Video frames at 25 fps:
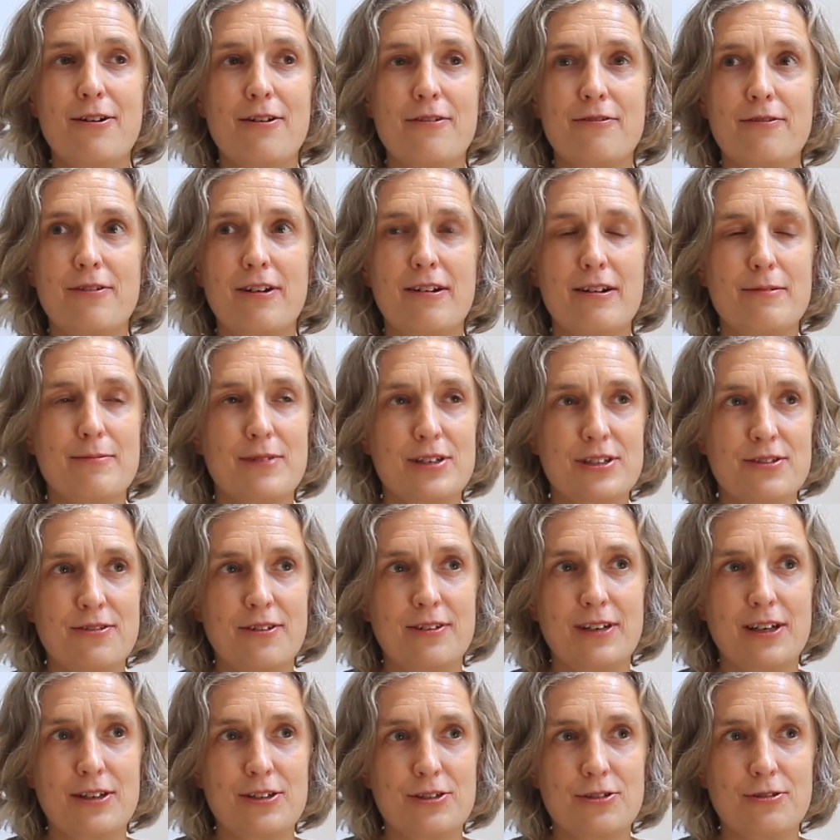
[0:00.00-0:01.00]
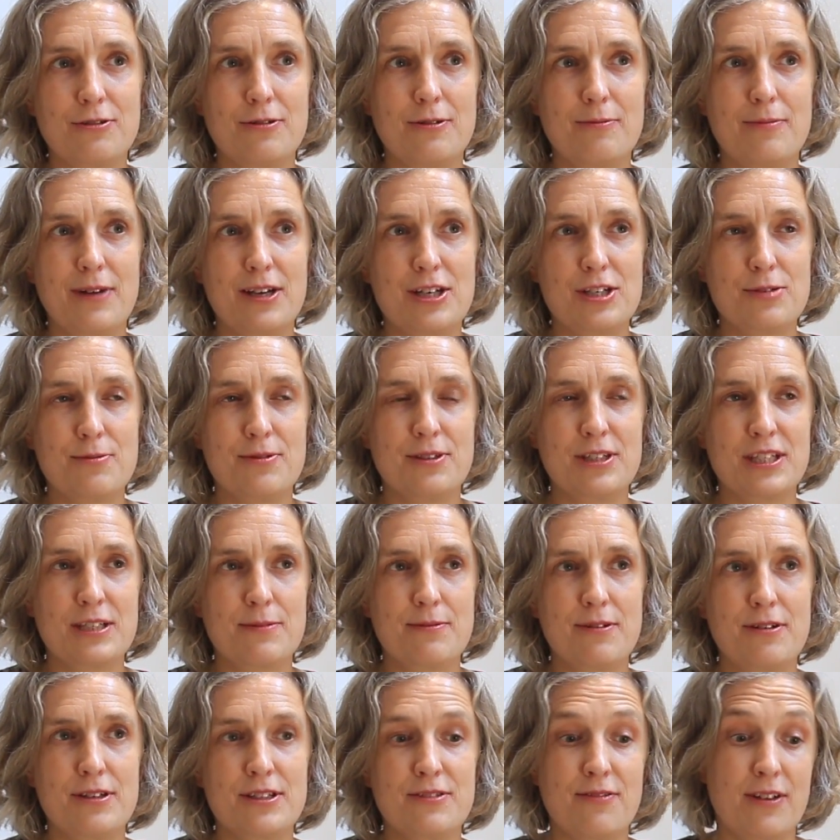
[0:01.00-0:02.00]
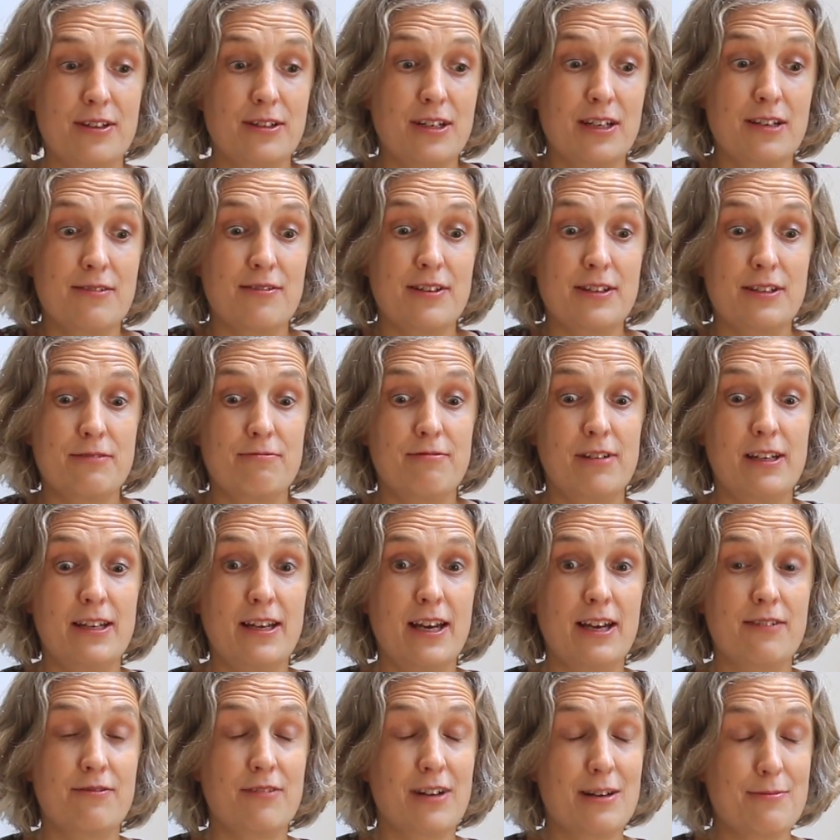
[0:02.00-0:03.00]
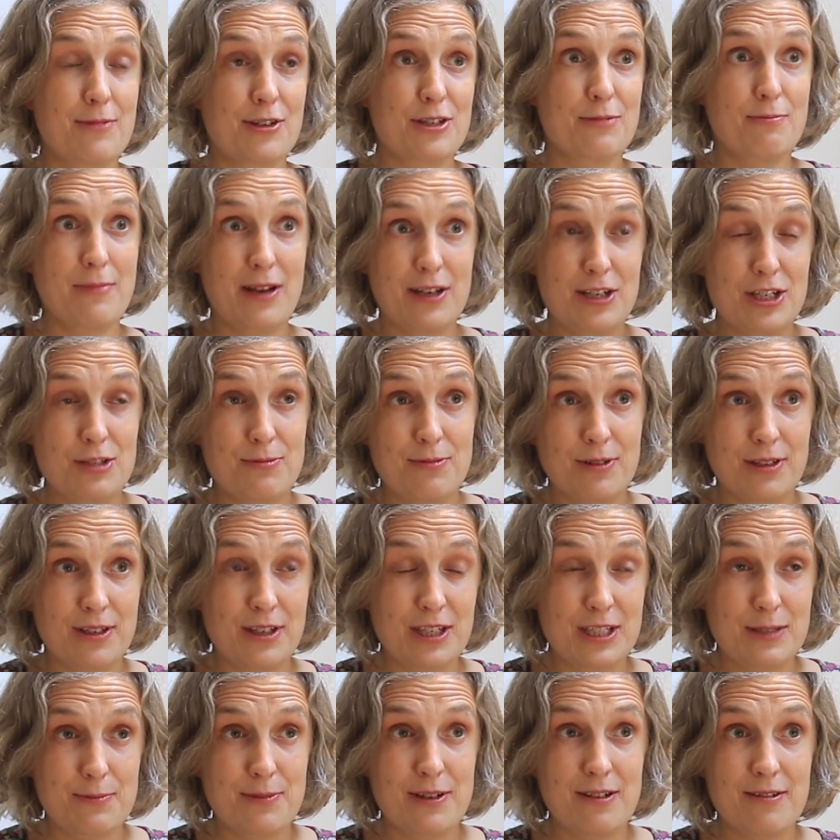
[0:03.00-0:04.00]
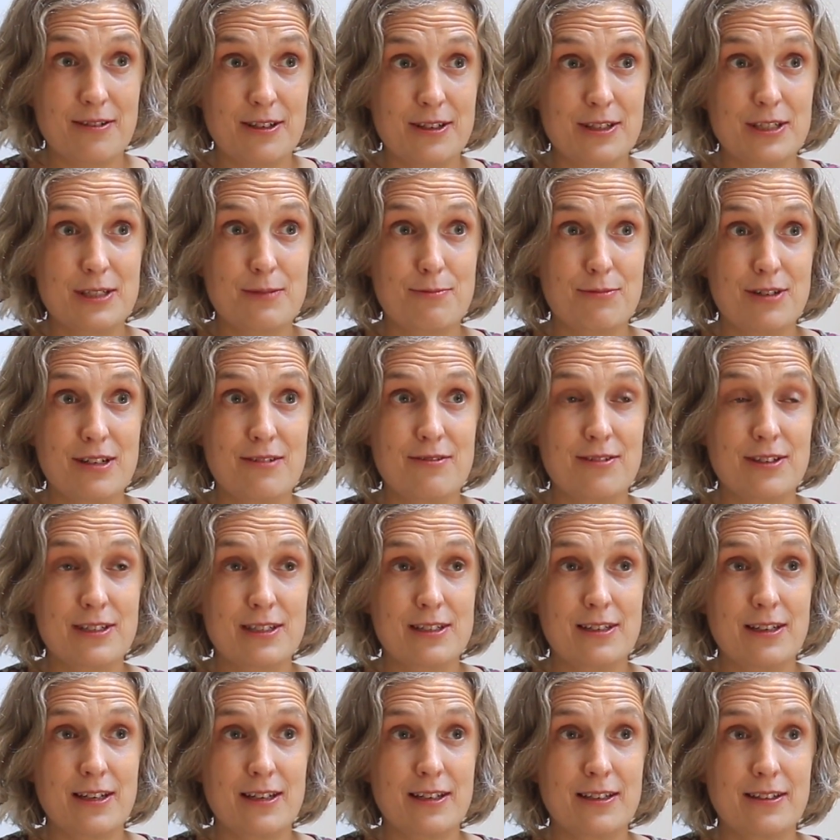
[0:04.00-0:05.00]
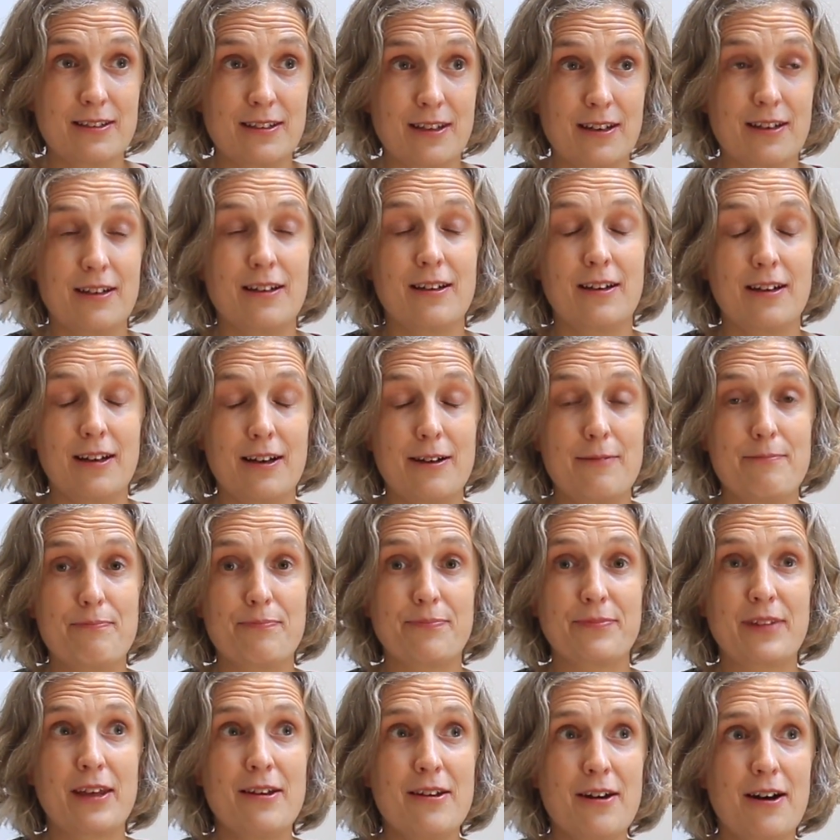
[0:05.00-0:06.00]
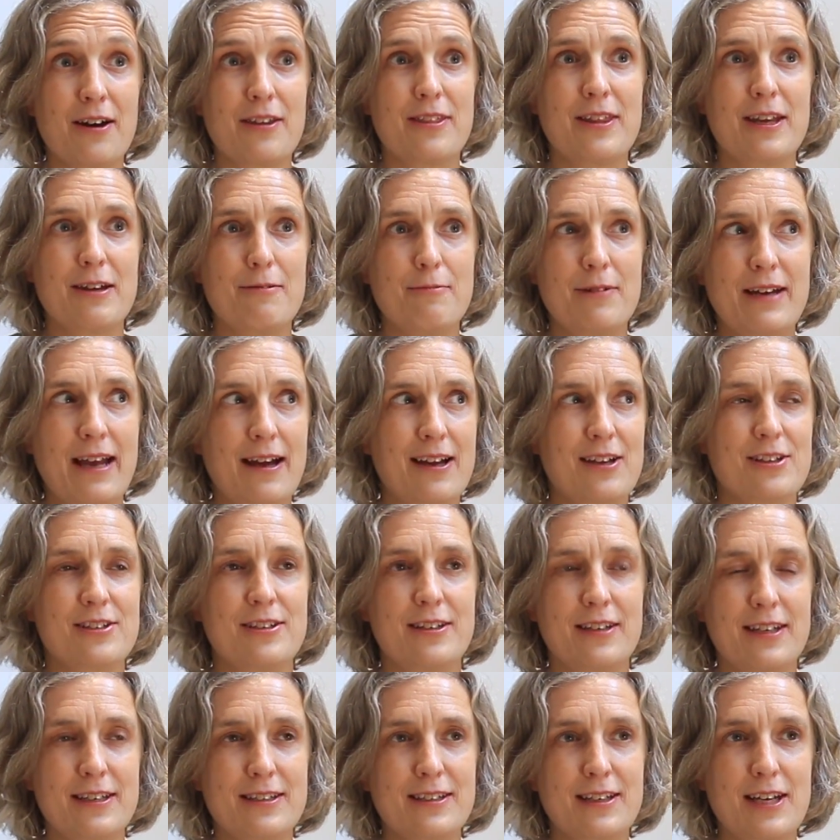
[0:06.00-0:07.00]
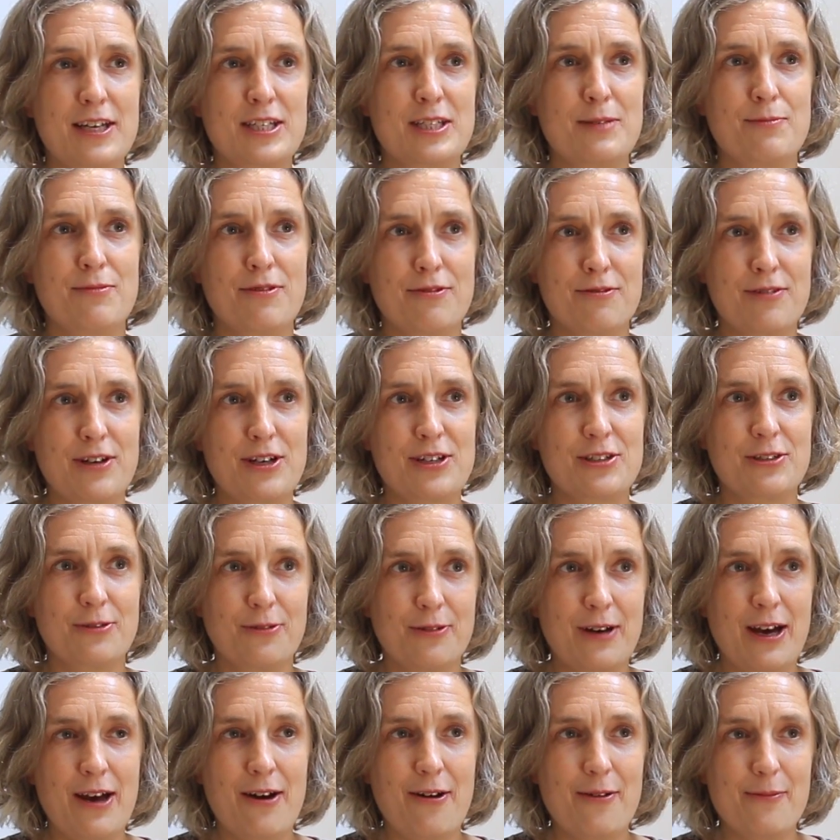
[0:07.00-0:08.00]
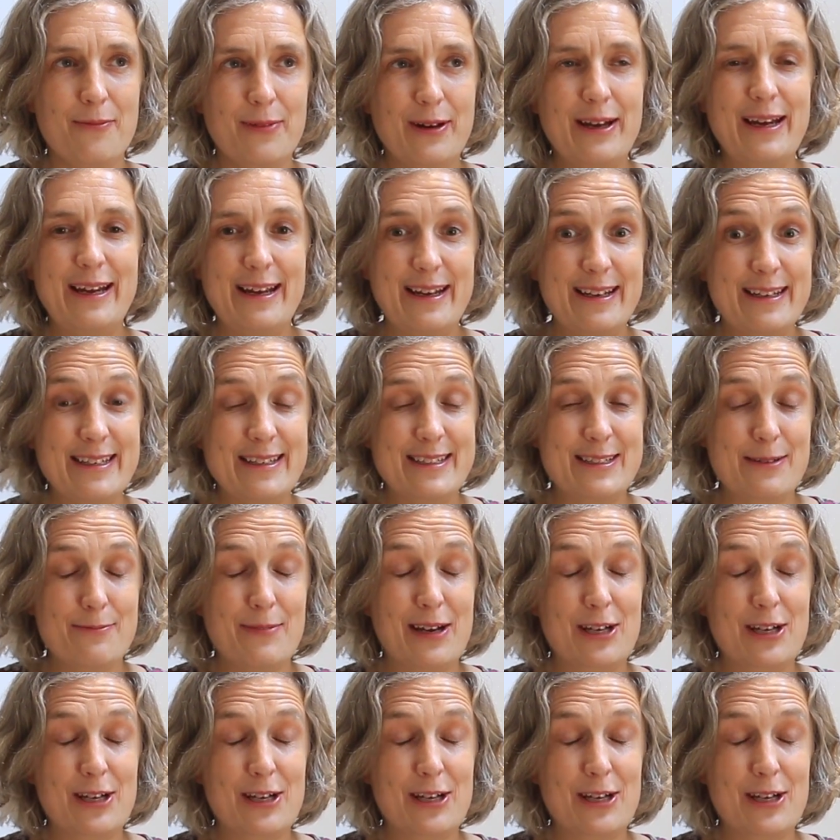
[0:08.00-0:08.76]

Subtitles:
got very much financial management experience. In fact, none of us really had very much management experience previously. That I think we actually need to get some professional help in to